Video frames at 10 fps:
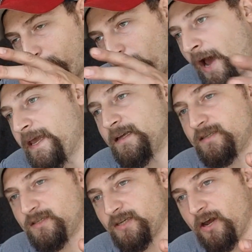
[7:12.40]
by
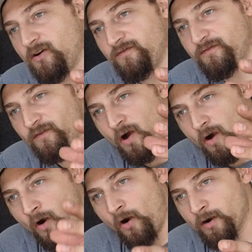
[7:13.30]
itself
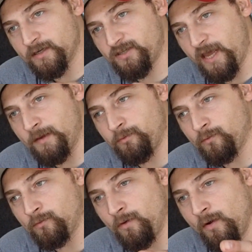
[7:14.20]
on a
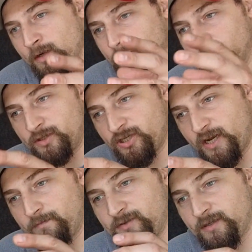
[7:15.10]
table with
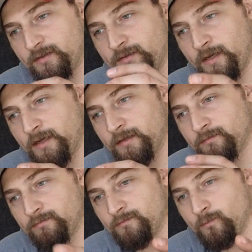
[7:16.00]
chips
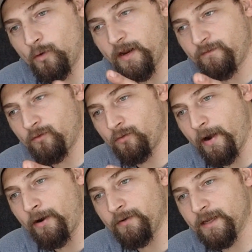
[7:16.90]
and whatever
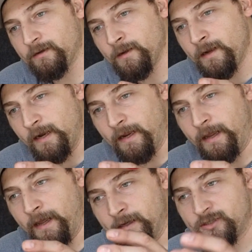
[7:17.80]
around it,
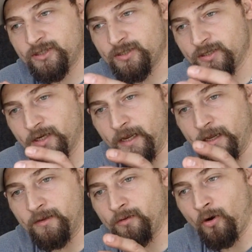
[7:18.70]
and
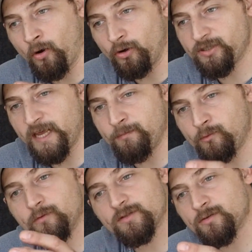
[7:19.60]
her
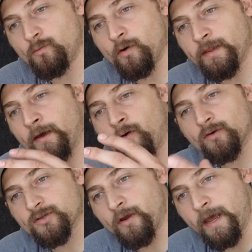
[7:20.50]
table was the one that
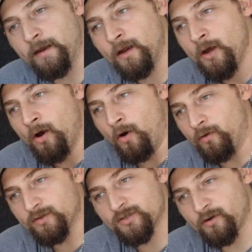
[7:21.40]
also had
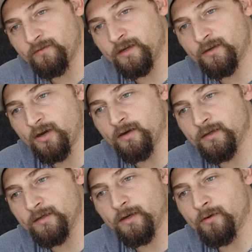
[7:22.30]
all the serving,
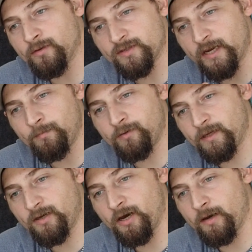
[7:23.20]
the
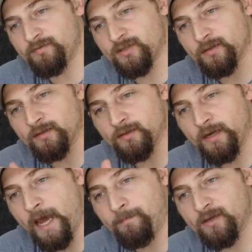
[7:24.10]
sampling cups and the
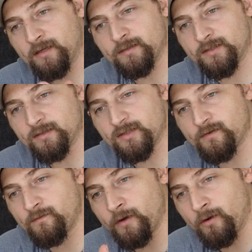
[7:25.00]
napkins and
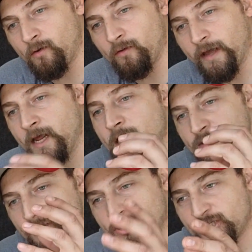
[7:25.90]
silverware and all that.
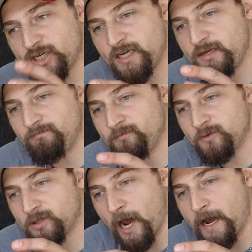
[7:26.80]
So she
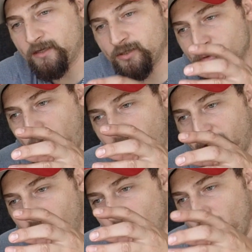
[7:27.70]
got to
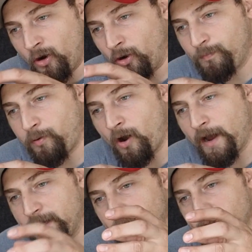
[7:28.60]
have her
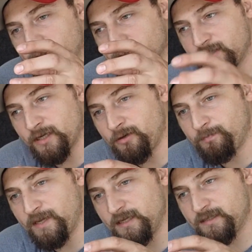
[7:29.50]
pot in the
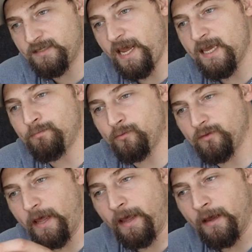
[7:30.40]
centerpiece table
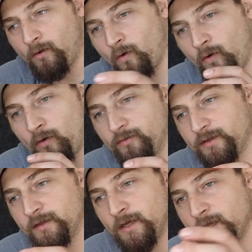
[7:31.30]
that had all
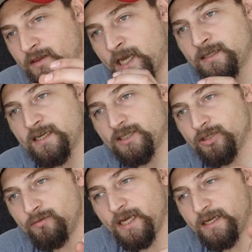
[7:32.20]
the things that
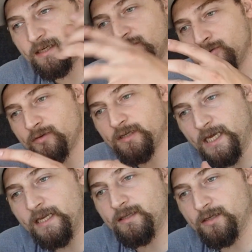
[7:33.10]
you needed
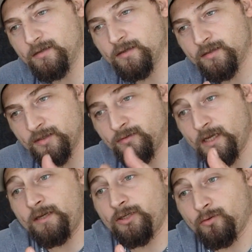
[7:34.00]
to
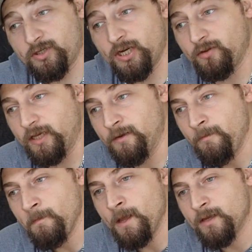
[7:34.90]
get your chili.
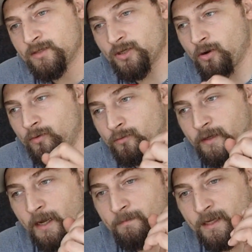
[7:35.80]
So
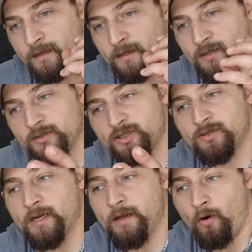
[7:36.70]
I mean,
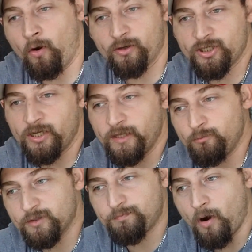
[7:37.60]
her chili
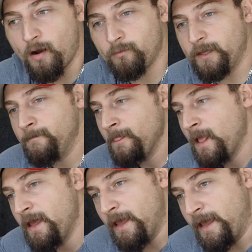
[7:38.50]
was probably,
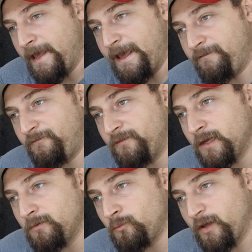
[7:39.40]
if
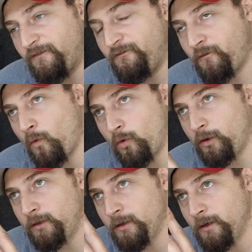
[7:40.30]
with
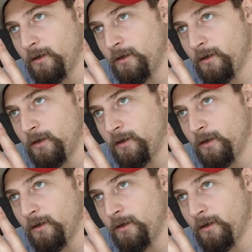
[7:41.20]
four